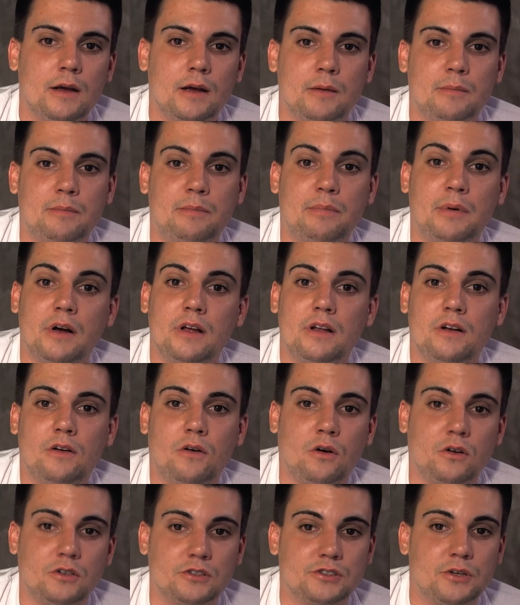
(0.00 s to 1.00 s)
But
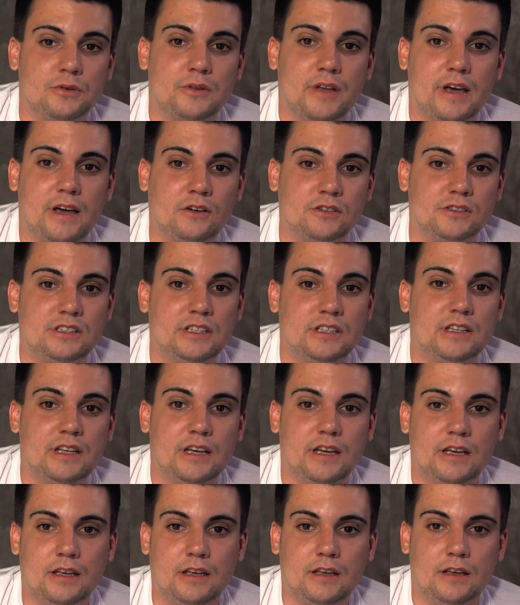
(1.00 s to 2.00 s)
also the
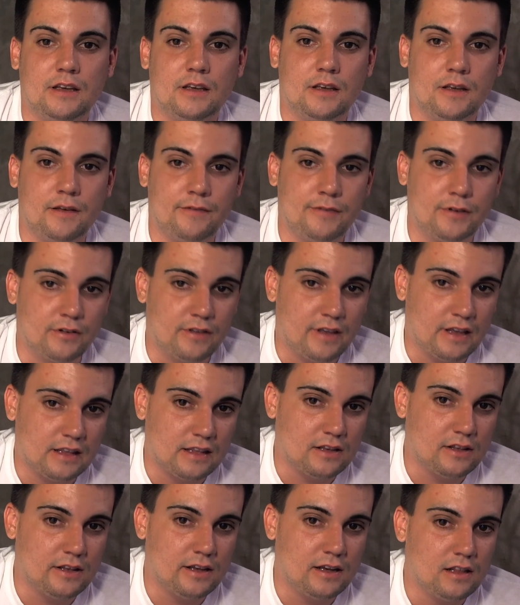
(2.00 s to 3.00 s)
LCD. If you're
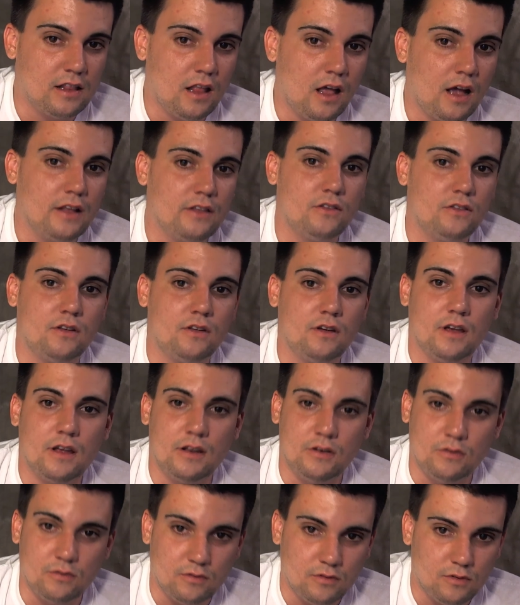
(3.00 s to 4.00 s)
technically inclined
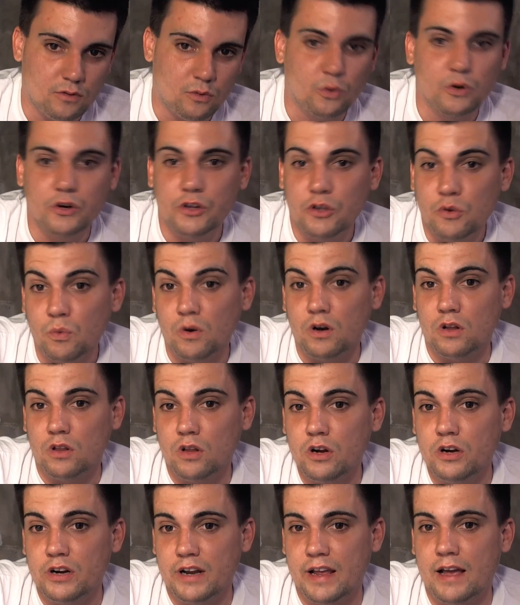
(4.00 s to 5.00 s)
and you want to
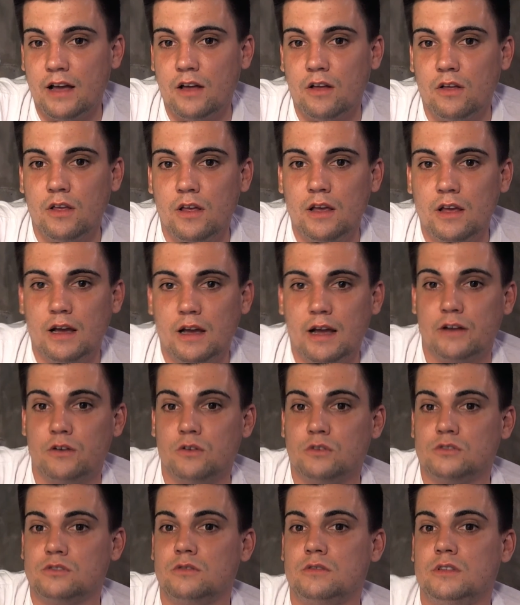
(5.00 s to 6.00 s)
learn how, I can
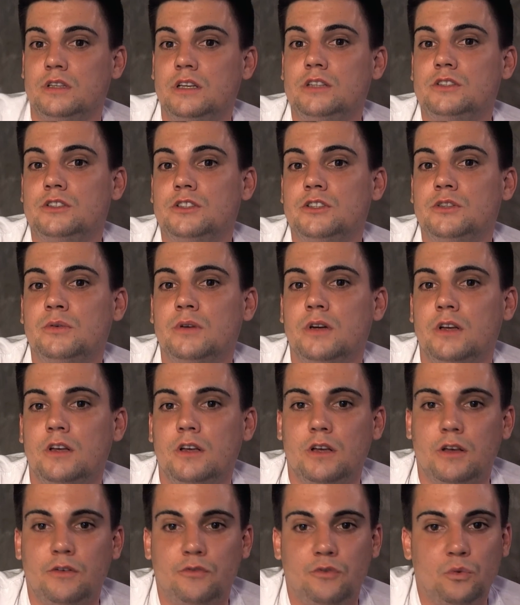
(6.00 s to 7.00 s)
also teach you.
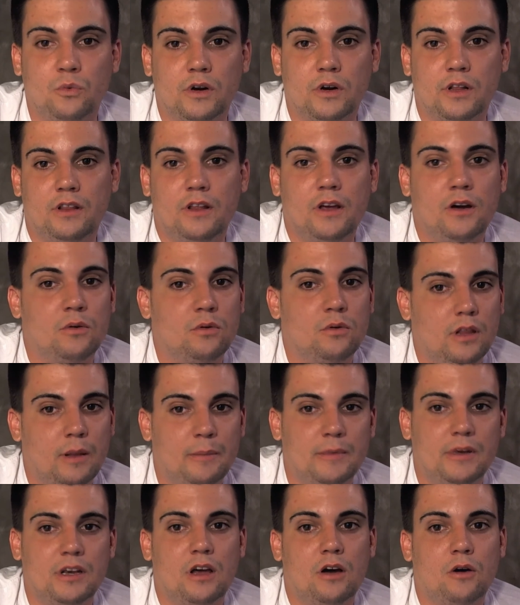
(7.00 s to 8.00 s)
If you want to know, let
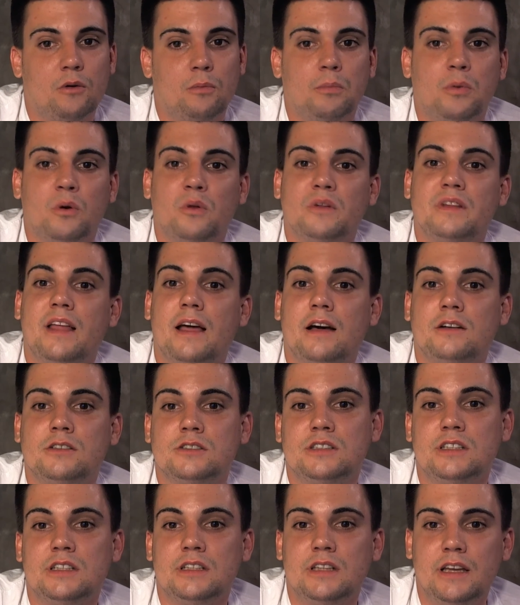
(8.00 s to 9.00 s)
me know. Pulling the
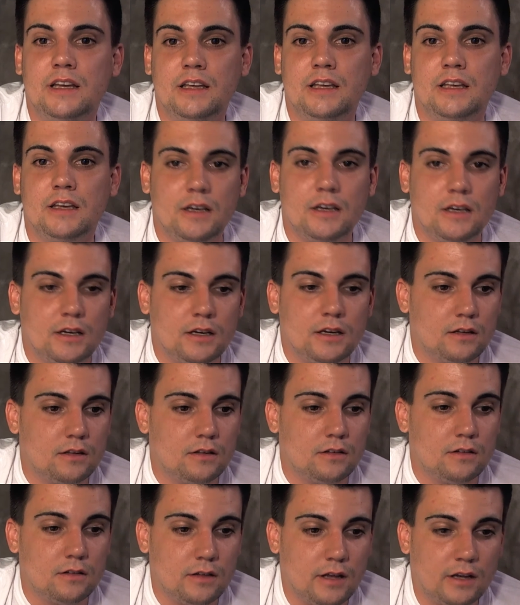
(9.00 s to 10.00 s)

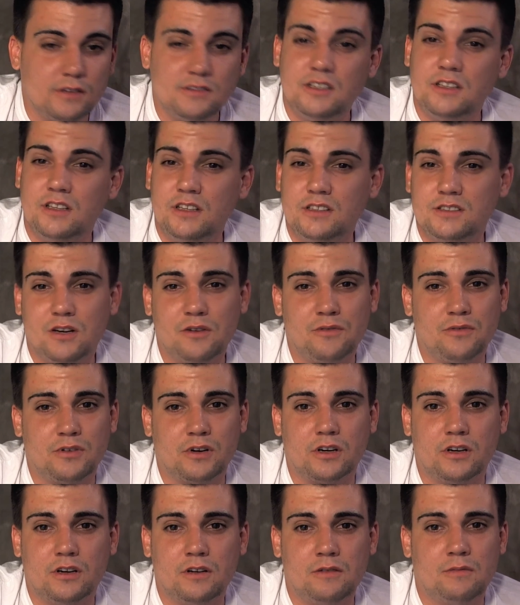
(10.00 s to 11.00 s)
LCDs go
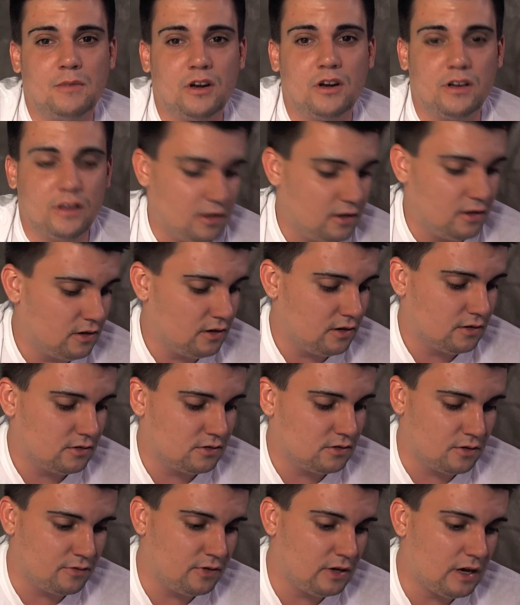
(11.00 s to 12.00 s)
for good money.
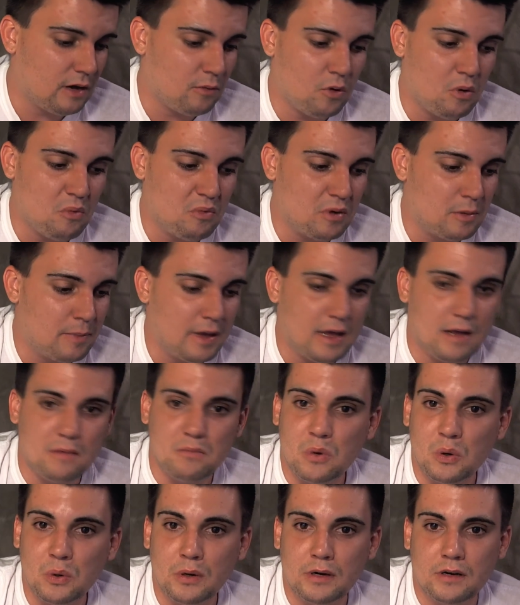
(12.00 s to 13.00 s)
So if you got one with a bad
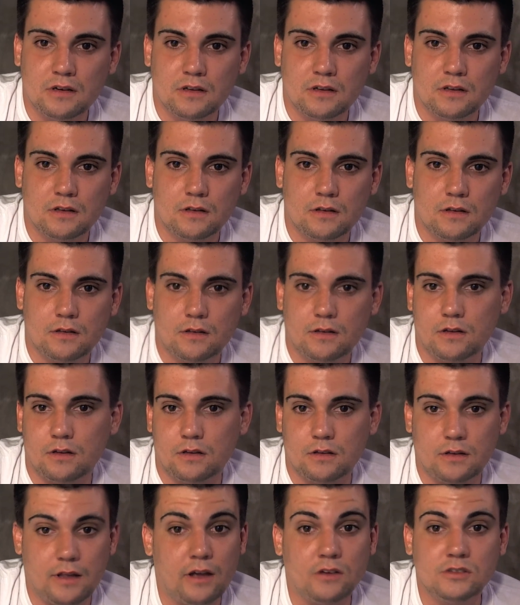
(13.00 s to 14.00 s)
board, the
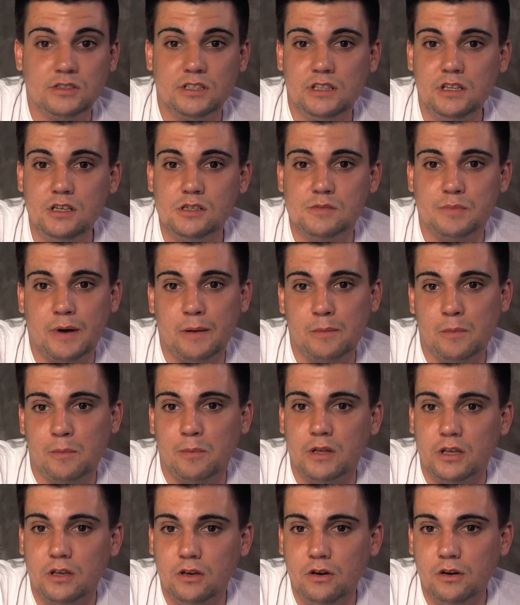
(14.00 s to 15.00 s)
LCD is
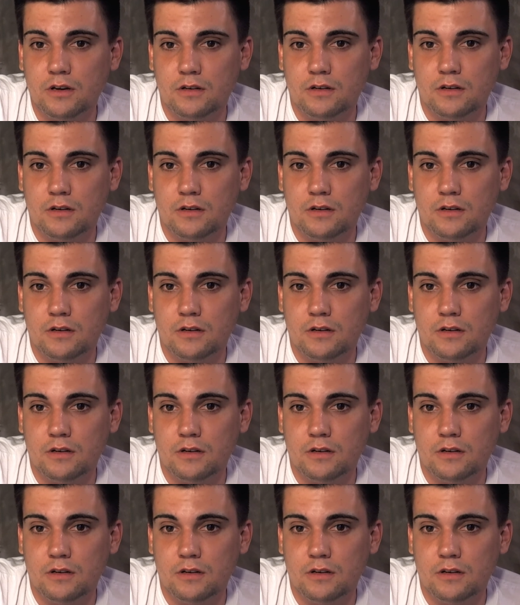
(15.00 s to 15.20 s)
probably good.